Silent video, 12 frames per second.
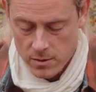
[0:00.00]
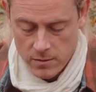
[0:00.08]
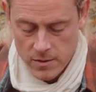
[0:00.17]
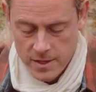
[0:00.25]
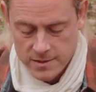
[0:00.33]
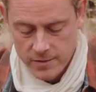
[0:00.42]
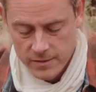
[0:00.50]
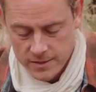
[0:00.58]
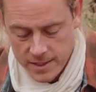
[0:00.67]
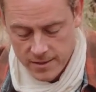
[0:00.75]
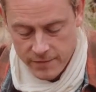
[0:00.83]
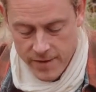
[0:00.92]
You guys ever
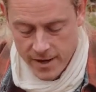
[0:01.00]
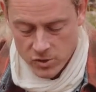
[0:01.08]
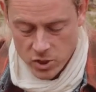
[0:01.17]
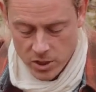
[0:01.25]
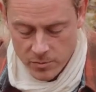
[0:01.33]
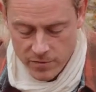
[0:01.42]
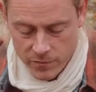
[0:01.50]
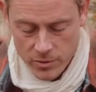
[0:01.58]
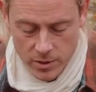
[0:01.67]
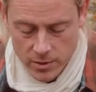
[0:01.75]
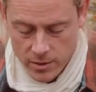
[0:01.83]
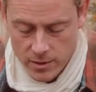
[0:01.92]
seen a fire chuck
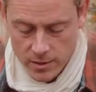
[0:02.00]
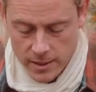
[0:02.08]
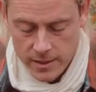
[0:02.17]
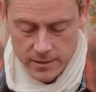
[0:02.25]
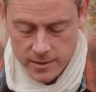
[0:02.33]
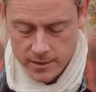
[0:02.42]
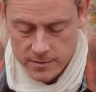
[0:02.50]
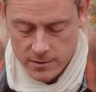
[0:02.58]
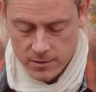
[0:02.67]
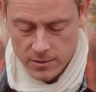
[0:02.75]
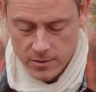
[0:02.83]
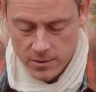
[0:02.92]
before? I didn't think
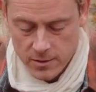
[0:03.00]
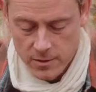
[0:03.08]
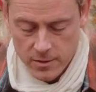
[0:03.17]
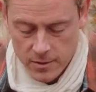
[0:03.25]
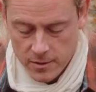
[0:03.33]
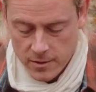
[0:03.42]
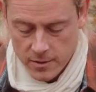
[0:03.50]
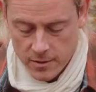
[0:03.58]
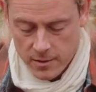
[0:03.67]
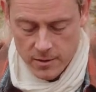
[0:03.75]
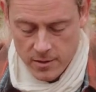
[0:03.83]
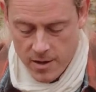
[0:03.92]
so.
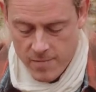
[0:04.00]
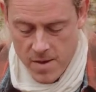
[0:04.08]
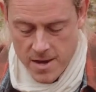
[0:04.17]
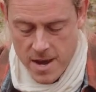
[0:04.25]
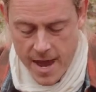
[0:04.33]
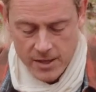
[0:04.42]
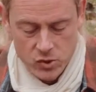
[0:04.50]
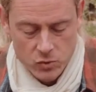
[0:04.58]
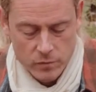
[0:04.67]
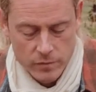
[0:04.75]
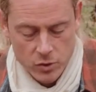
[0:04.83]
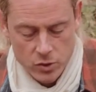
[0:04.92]
I've made
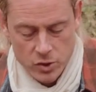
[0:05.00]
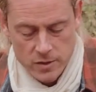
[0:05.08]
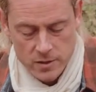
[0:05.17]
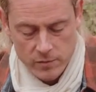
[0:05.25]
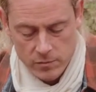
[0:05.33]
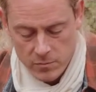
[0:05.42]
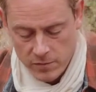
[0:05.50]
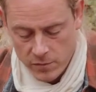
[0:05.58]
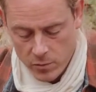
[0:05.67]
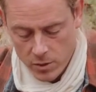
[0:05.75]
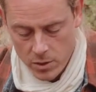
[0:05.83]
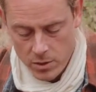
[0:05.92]
natural versions of them
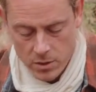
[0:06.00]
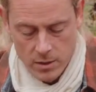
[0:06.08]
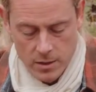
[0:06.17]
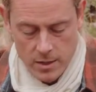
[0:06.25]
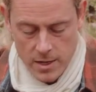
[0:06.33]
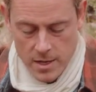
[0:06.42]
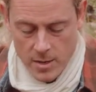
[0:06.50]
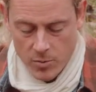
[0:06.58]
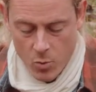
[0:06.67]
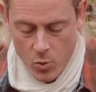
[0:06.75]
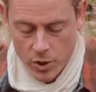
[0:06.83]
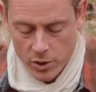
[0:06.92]
before.
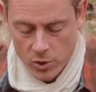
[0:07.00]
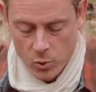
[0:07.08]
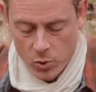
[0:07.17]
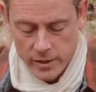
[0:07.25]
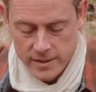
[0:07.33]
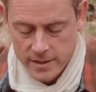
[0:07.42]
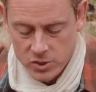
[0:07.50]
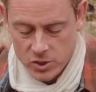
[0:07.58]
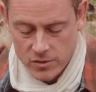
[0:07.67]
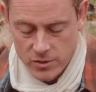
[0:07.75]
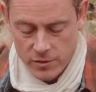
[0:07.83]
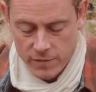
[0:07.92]
But what a cool
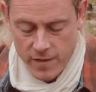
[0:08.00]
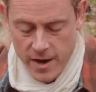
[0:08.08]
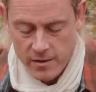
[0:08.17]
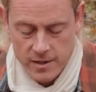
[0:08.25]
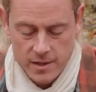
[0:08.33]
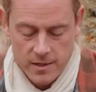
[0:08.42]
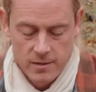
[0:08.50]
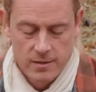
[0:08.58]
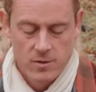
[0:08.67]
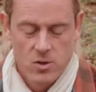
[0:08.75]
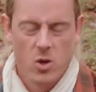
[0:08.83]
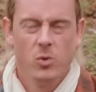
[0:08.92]
addition to your fire kit,
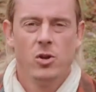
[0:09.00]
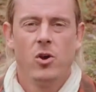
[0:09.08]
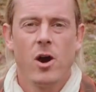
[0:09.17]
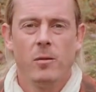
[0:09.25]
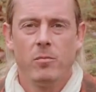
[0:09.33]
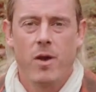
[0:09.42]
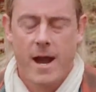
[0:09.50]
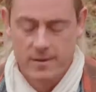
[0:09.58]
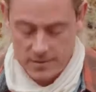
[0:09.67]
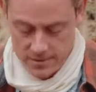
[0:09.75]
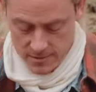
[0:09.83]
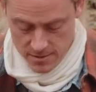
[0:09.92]
you know, when you go out and
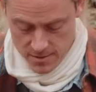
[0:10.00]
practice